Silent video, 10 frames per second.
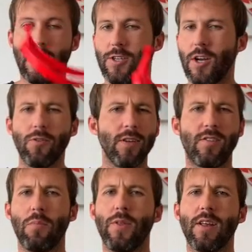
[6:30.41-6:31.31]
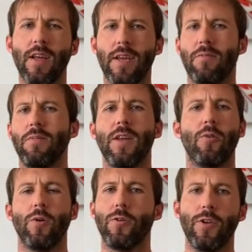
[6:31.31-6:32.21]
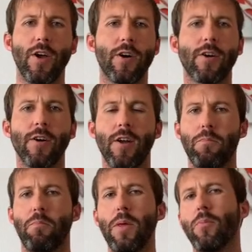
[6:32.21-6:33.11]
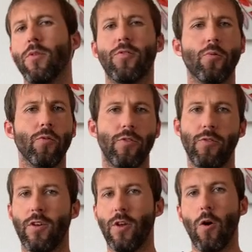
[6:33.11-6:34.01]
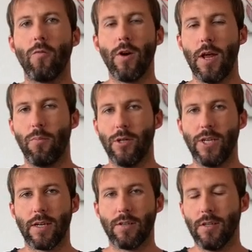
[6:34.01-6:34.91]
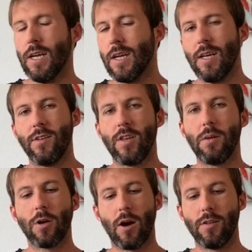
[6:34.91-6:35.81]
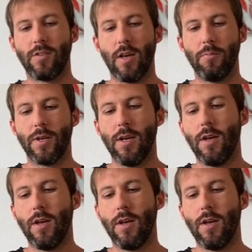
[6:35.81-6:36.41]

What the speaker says: generally something like, when you were younger and people in schools used an overhead projector. Same concept.